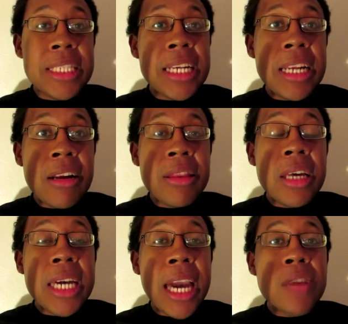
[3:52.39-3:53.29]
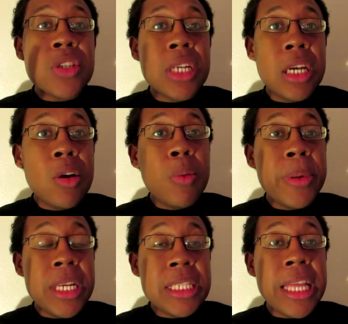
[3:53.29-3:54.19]
sat down on that couch and he
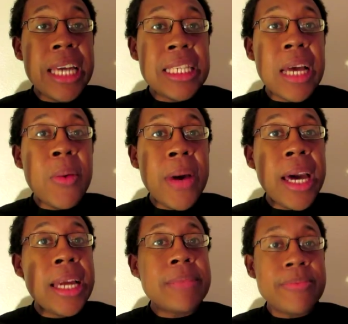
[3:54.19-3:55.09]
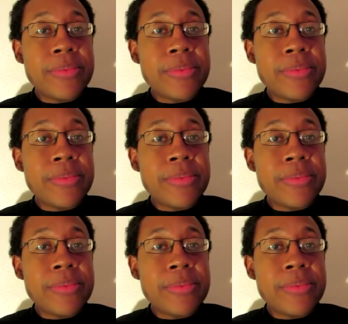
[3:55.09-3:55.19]
opened his legs that wide.